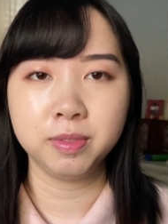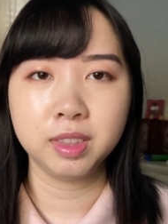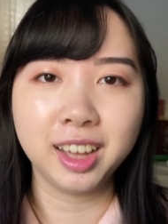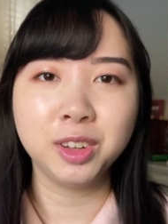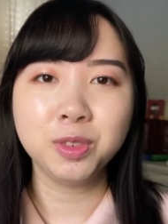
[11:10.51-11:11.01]

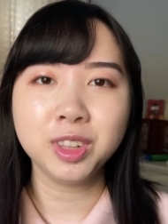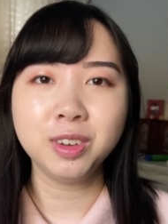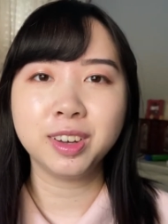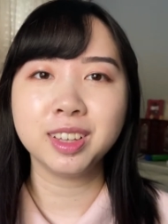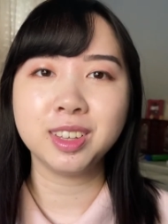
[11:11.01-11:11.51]
I don't really
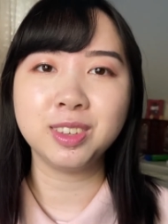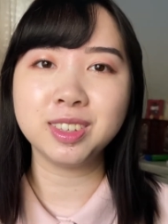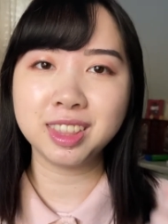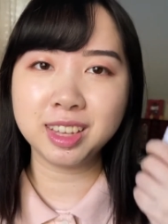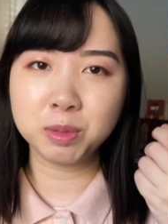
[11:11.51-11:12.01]
want to use
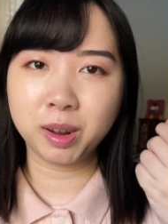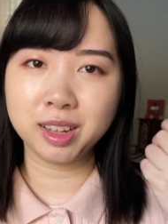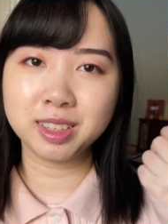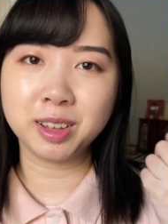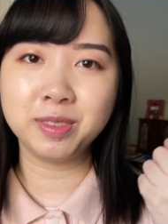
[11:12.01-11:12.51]
these
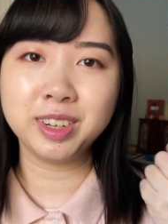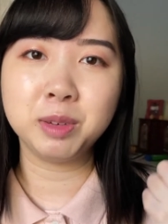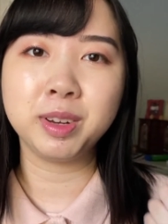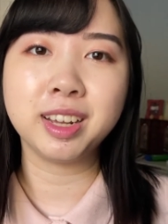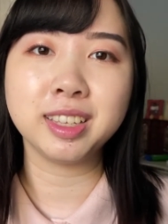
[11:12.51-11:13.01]
products that much
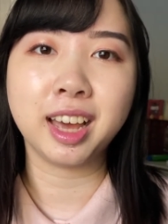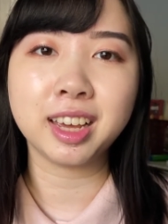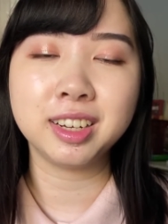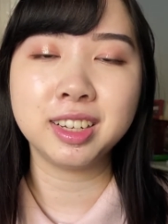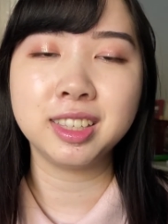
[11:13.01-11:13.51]
because I
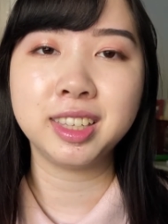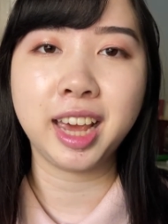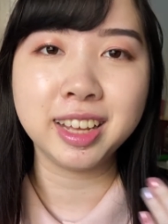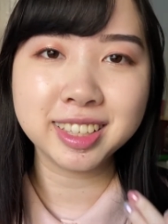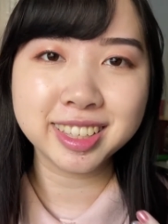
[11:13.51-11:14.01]
can just
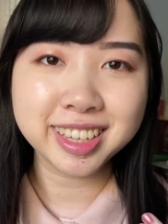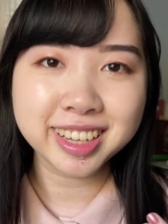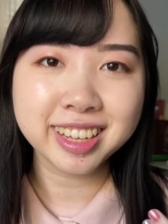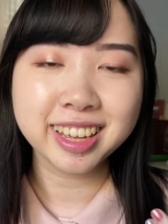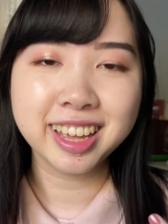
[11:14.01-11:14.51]
taste it,